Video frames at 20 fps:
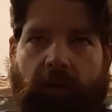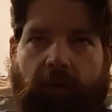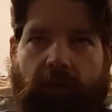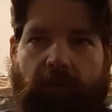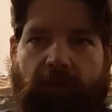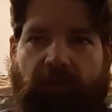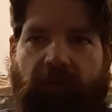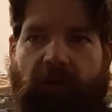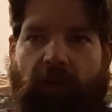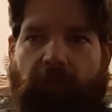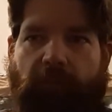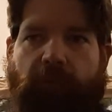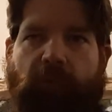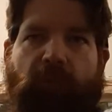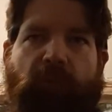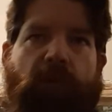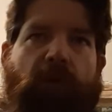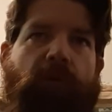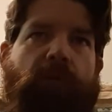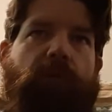self
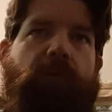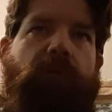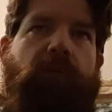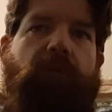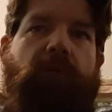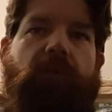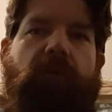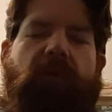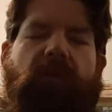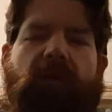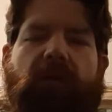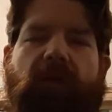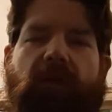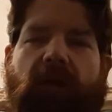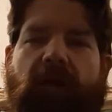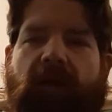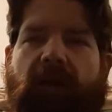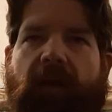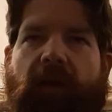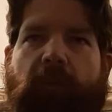growth
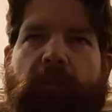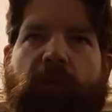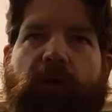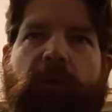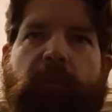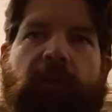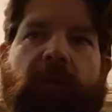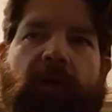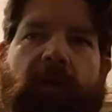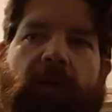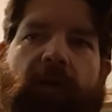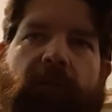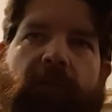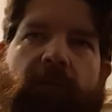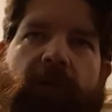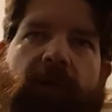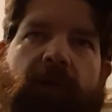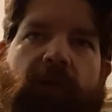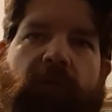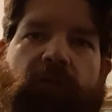in that moment of
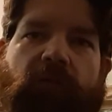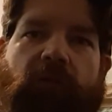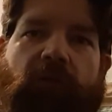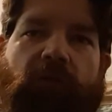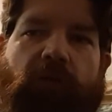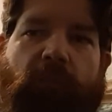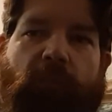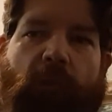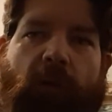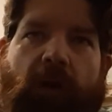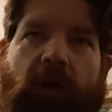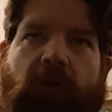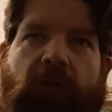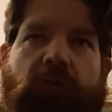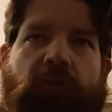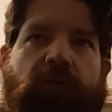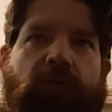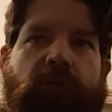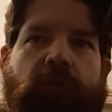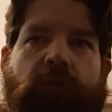like she doesn't want
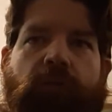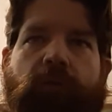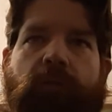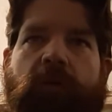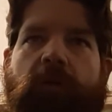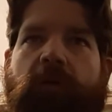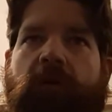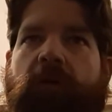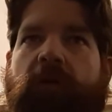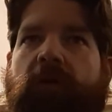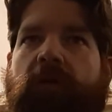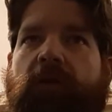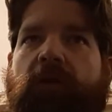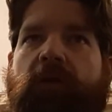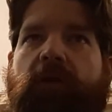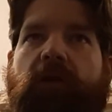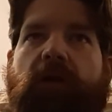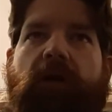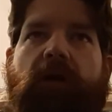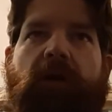to,
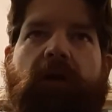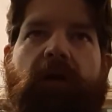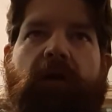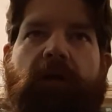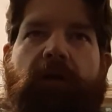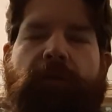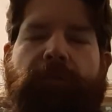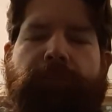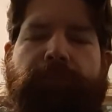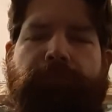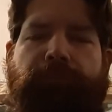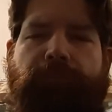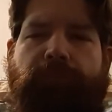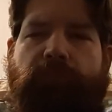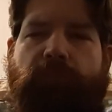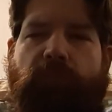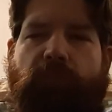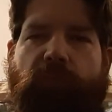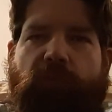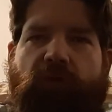and
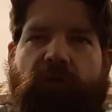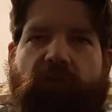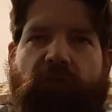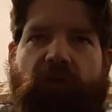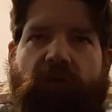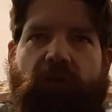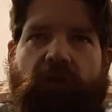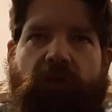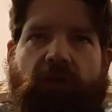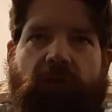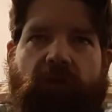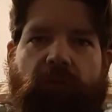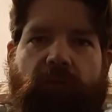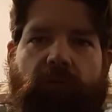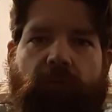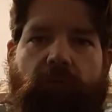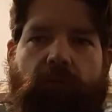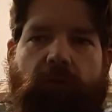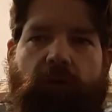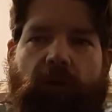she,
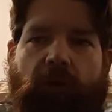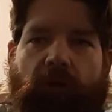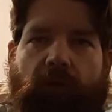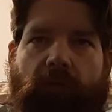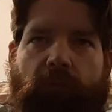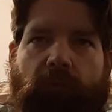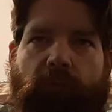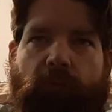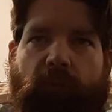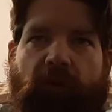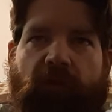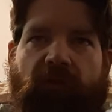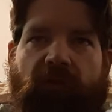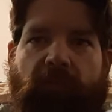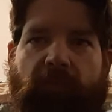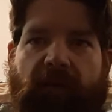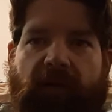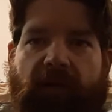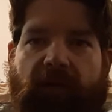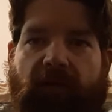you know, she wants
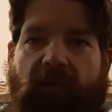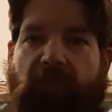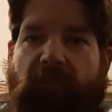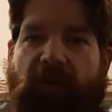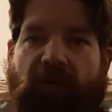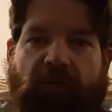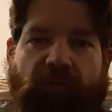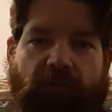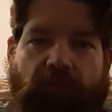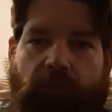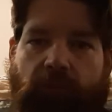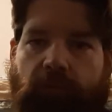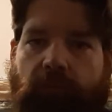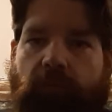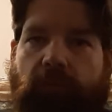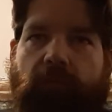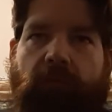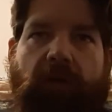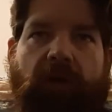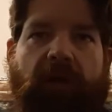to make it special,
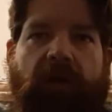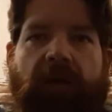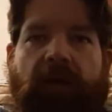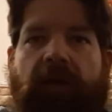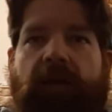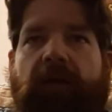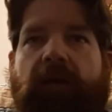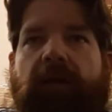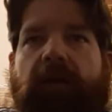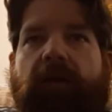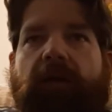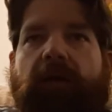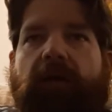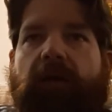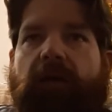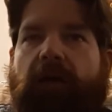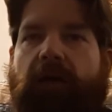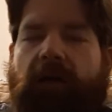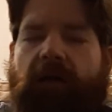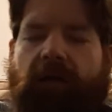right?
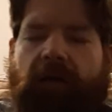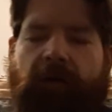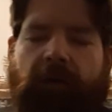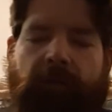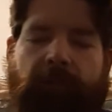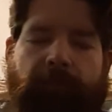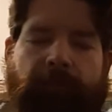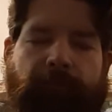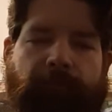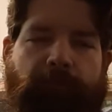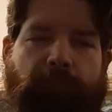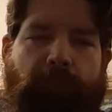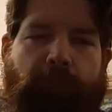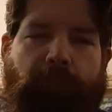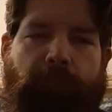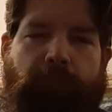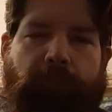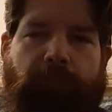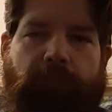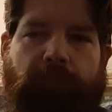um,
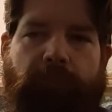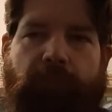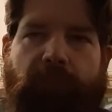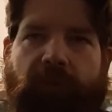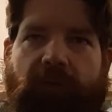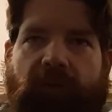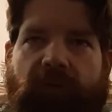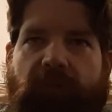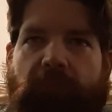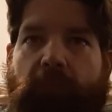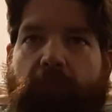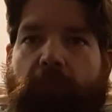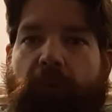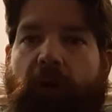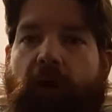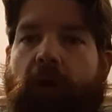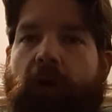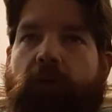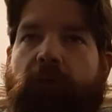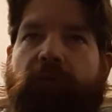but
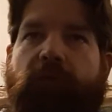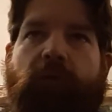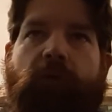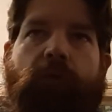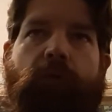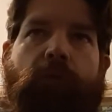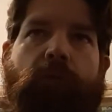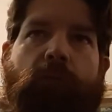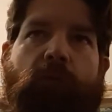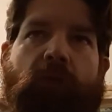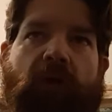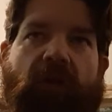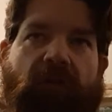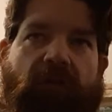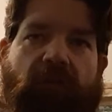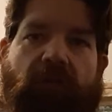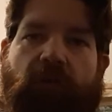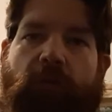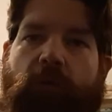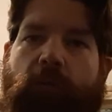also
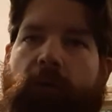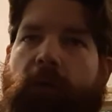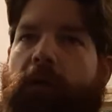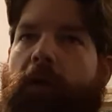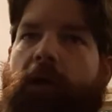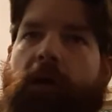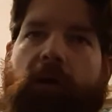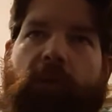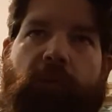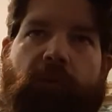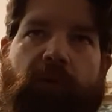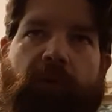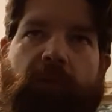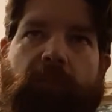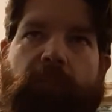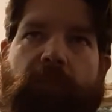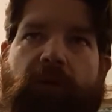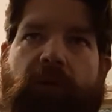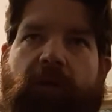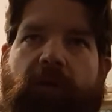wants to go along with
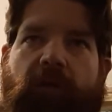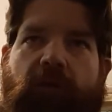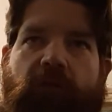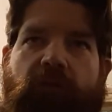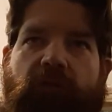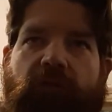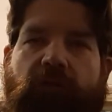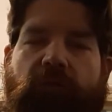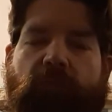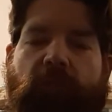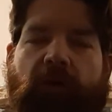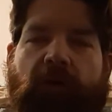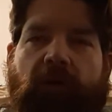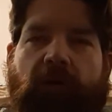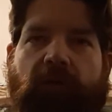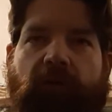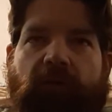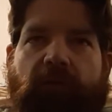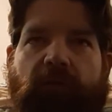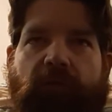it because she
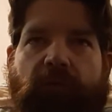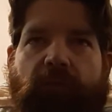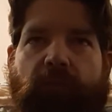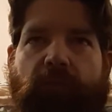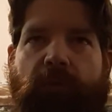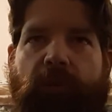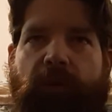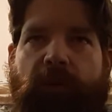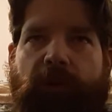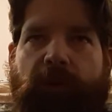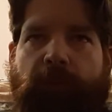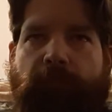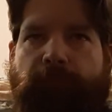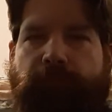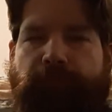wants to